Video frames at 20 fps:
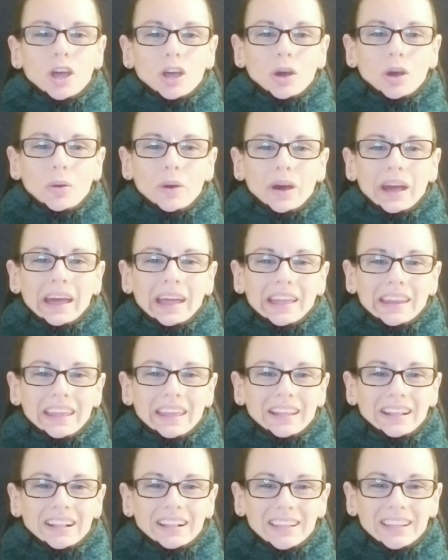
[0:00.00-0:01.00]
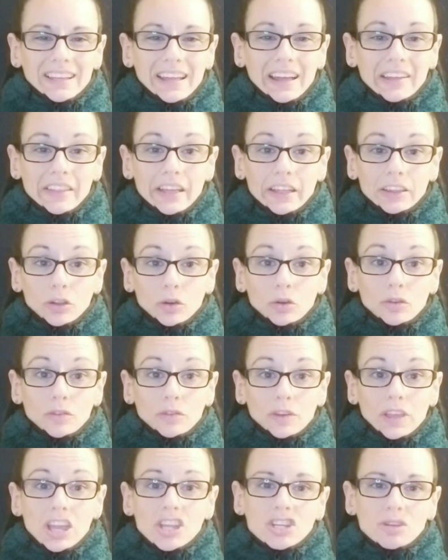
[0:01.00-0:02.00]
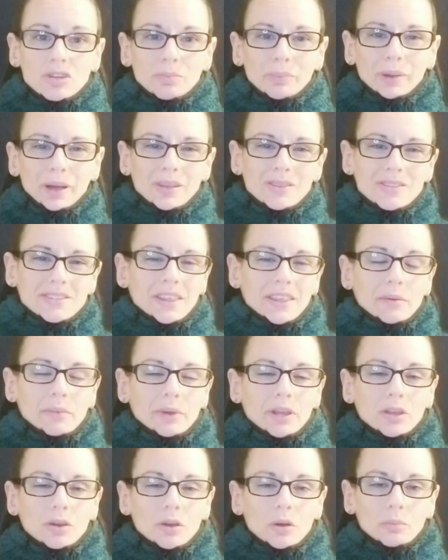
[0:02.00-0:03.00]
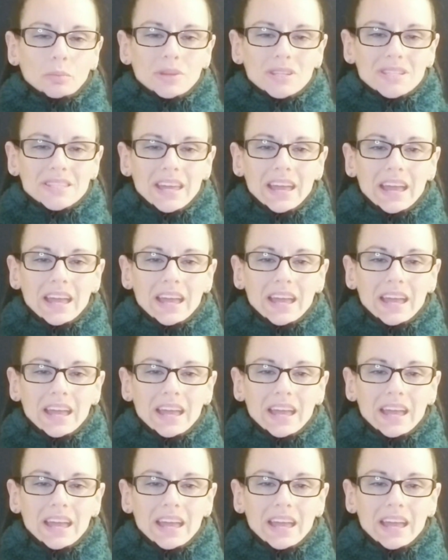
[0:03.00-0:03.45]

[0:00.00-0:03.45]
Go ahead and click on that notification bell so that way you don't miss